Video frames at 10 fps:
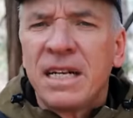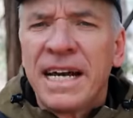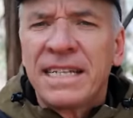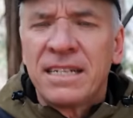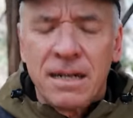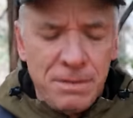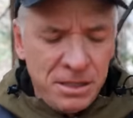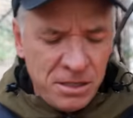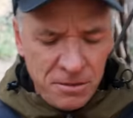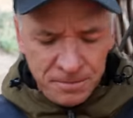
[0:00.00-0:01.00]
hiked it up,
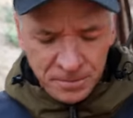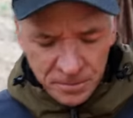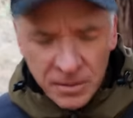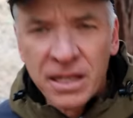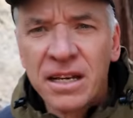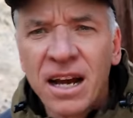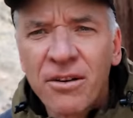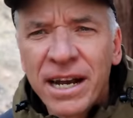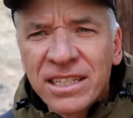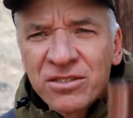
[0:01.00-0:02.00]
so.
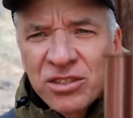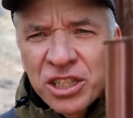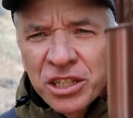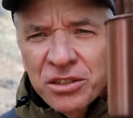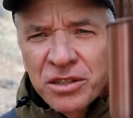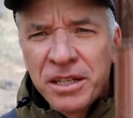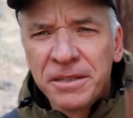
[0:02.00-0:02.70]
All right, cheers.